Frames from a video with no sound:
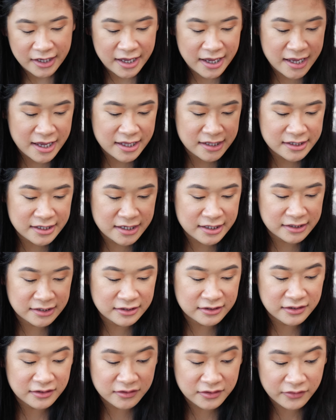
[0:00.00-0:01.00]
and, and
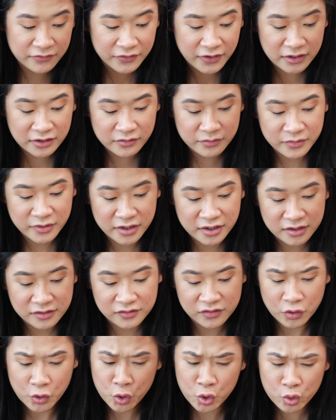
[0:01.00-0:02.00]
the, the development
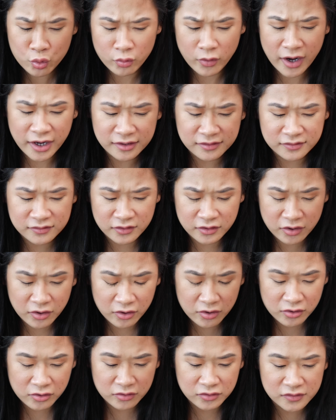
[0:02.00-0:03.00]
is who writes the
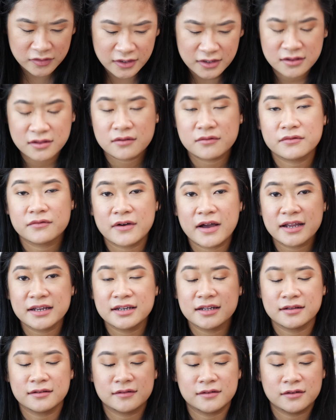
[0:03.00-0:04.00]
codes and the
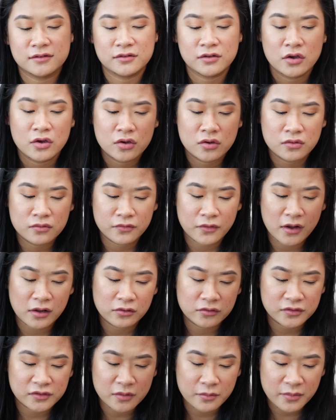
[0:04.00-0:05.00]
finances, who
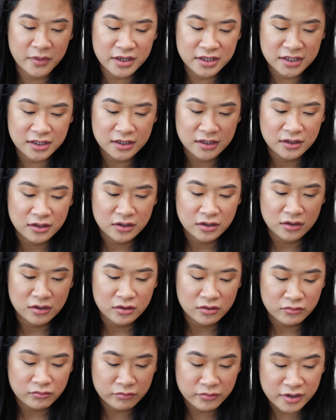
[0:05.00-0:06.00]
follows the money.
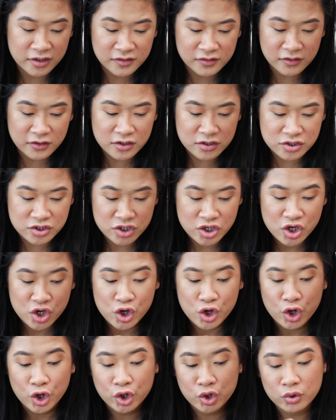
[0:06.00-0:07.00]
Research,
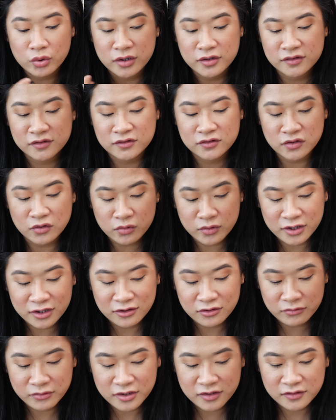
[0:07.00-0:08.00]
who is
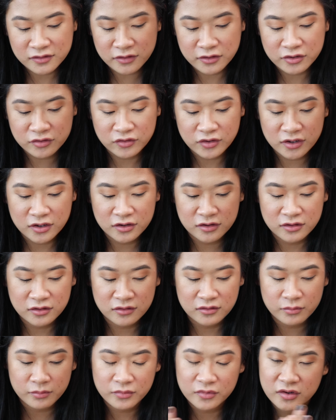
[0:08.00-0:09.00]
doing the research and
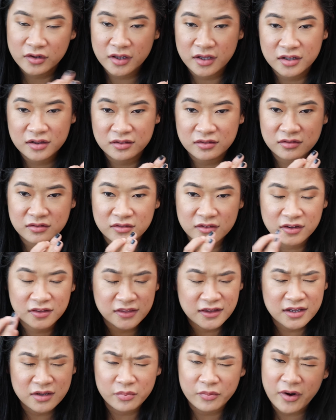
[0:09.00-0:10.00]
and to
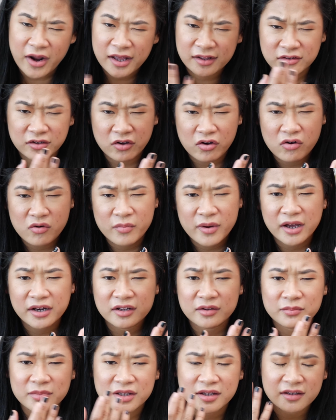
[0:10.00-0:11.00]
think practical about
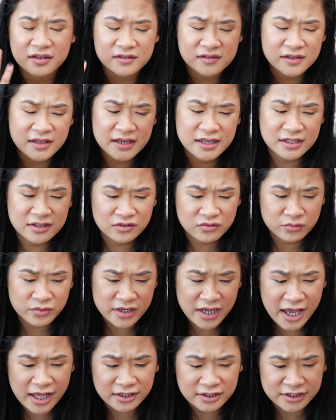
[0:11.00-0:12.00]
it because it is
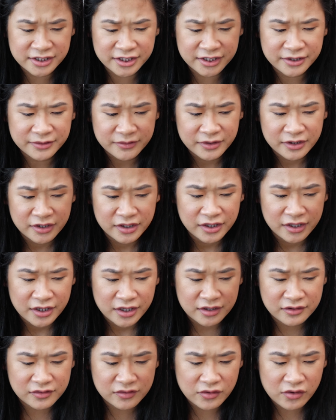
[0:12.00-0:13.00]
reality.
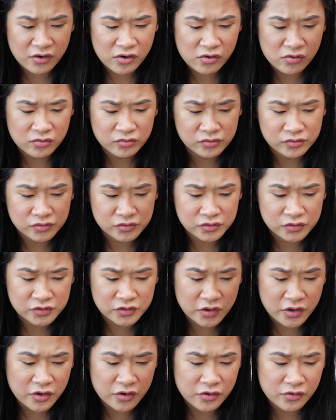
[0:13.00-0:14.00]
And so
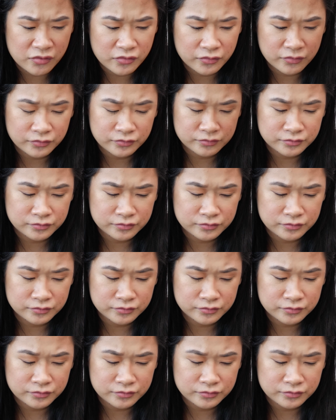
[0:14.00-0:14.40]
so